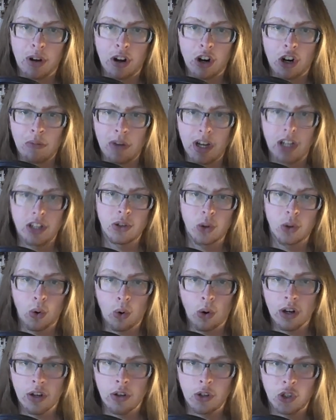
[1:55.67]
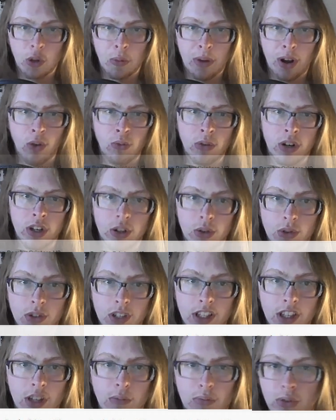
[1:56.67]
are my tutorials about
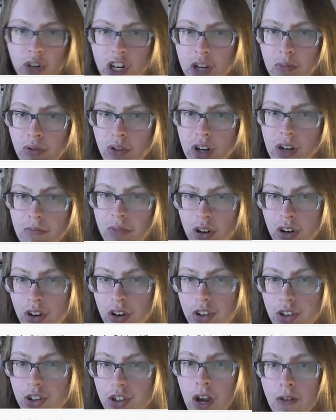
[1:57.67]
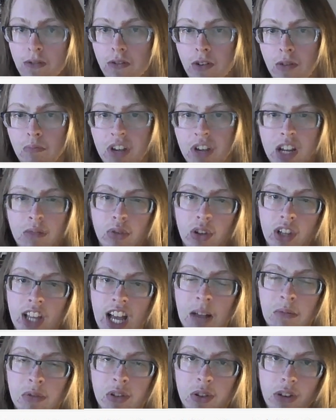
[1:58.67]
reducing the preprint purge from Bambu
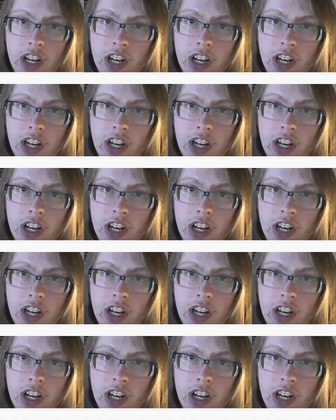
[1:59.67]
Labs 3D